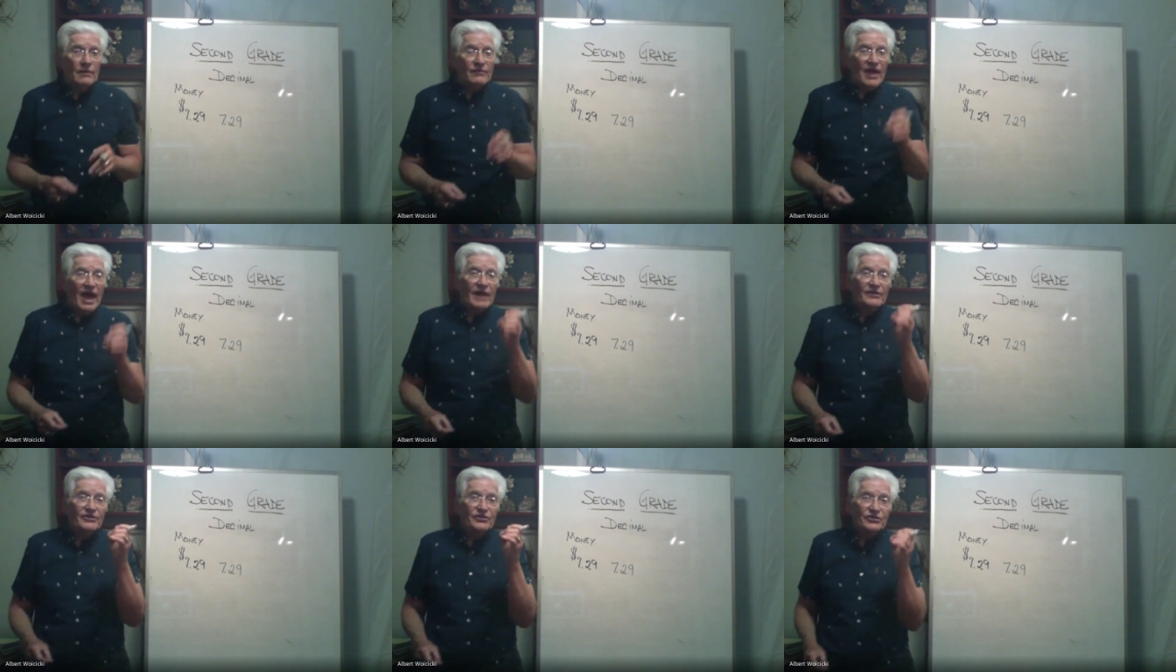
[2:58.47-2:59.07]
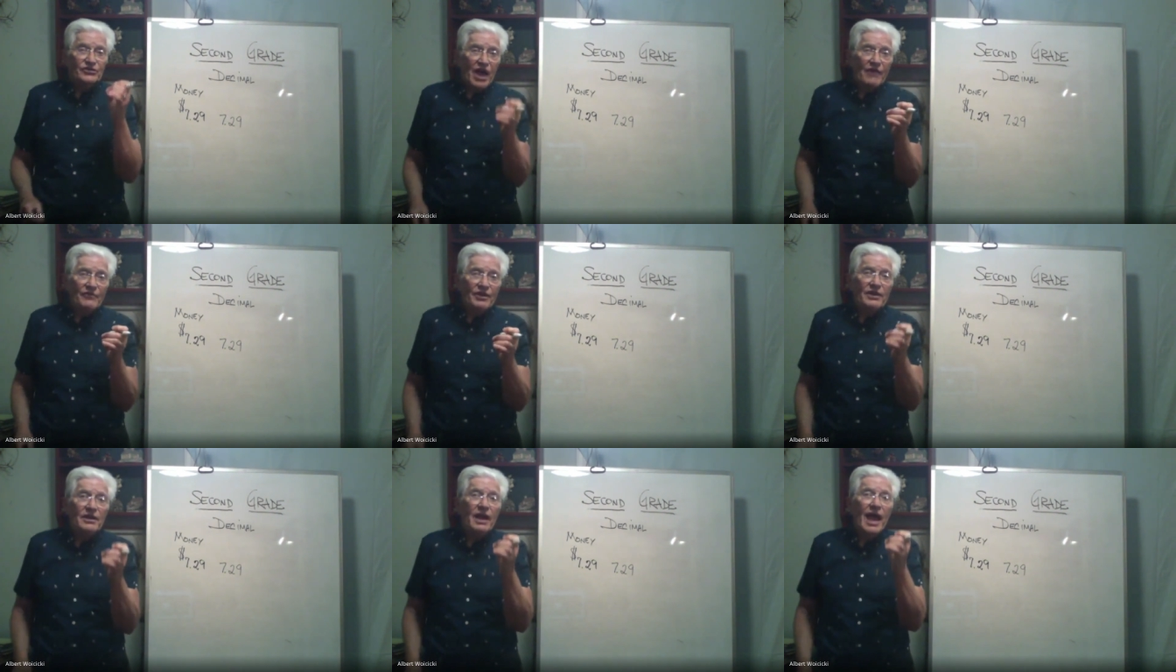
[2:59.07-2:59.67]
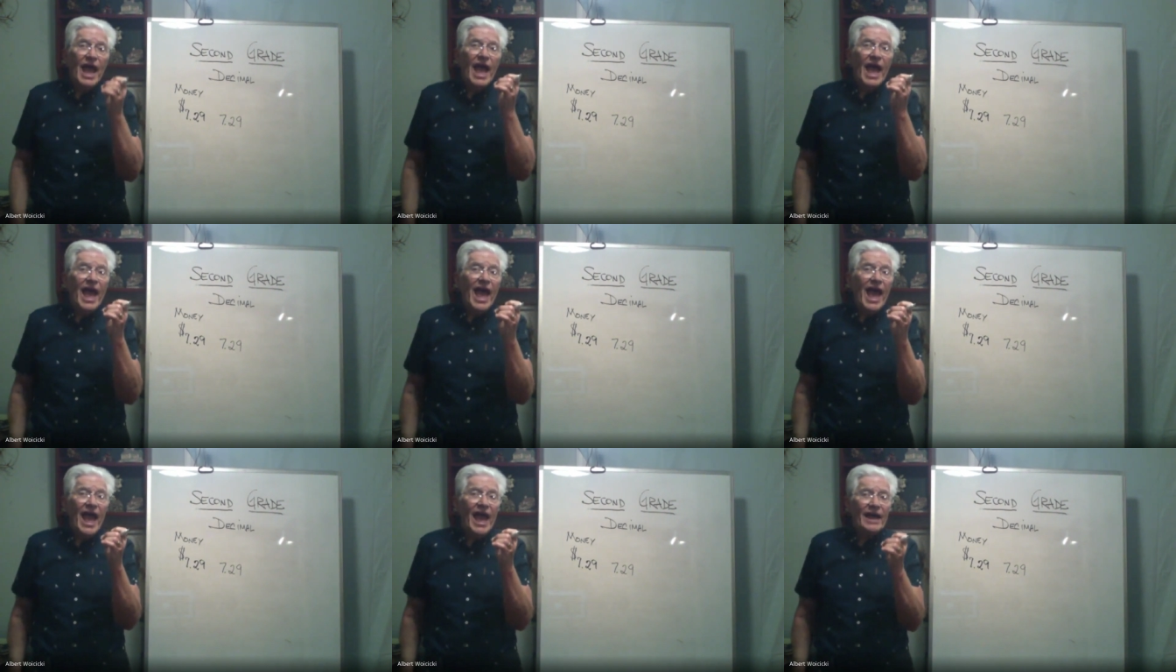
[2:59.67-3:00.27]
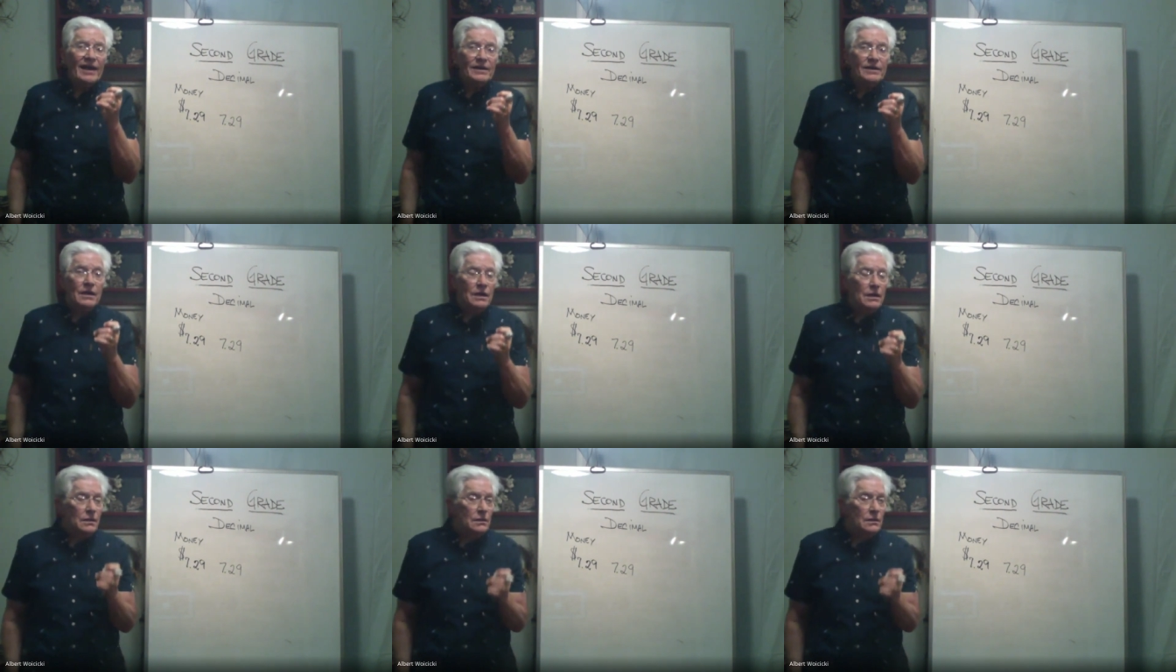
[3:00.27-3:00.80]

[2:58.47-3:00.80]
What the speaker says: That's 7 and